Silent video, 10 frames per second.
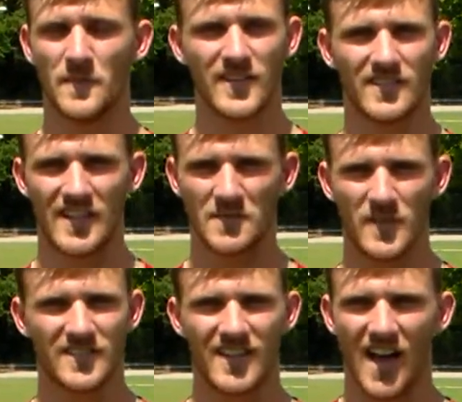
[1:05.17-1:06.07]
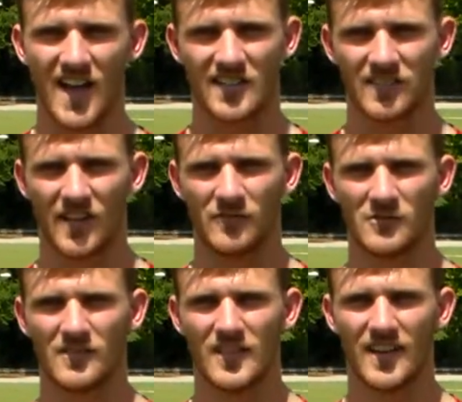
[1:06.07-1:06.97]
He's been to the highest
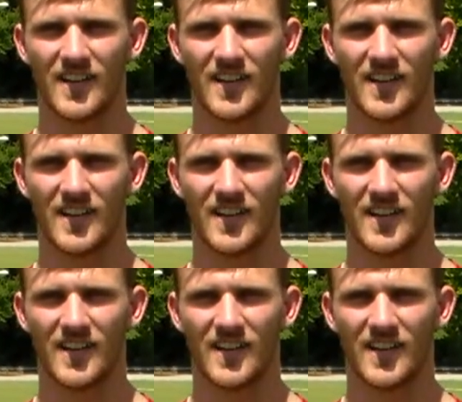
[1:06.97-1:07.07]
level.